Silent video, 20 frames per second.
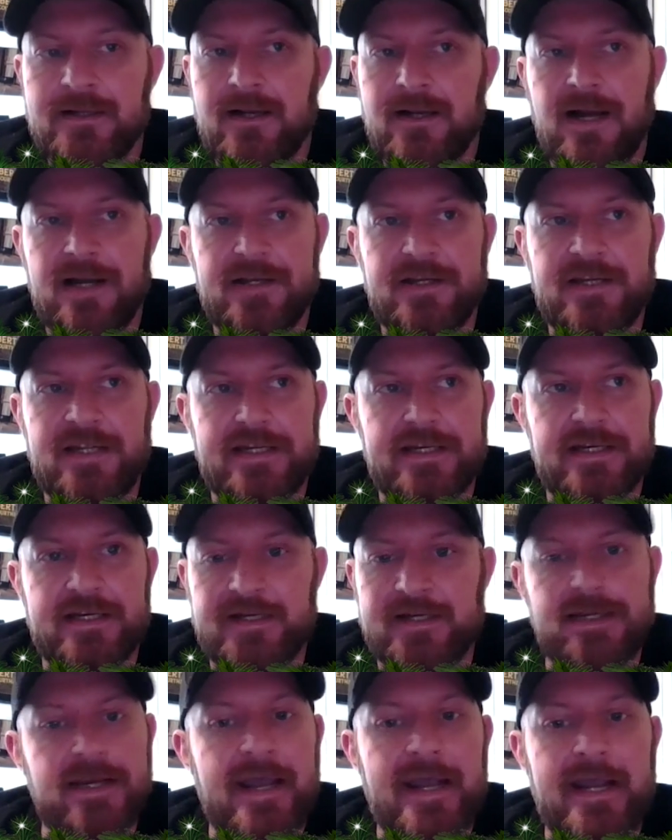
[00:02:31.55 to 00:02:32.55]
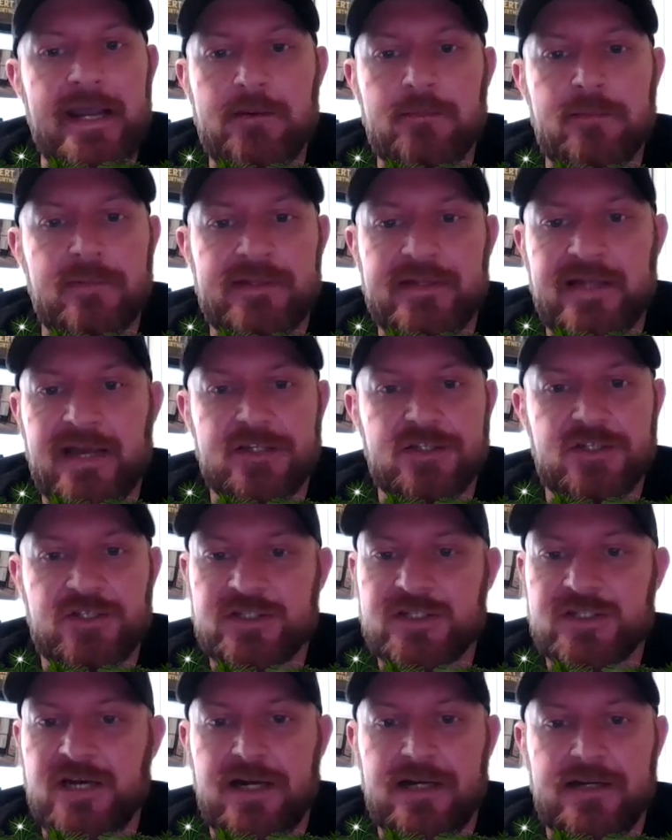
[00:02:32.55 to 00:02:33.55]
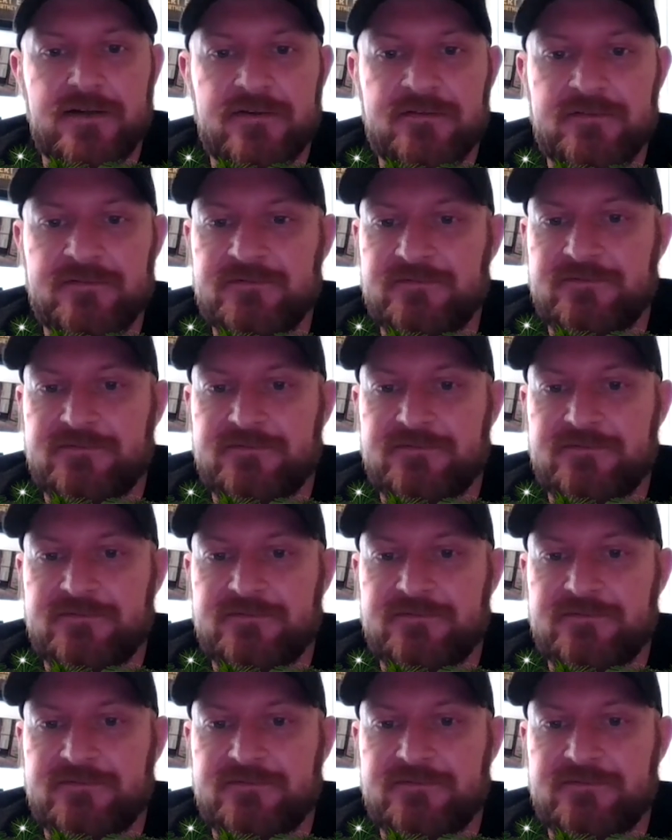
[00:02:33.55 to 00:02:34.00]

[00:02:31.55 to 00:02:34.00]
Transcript: I needed a name, and that just kind of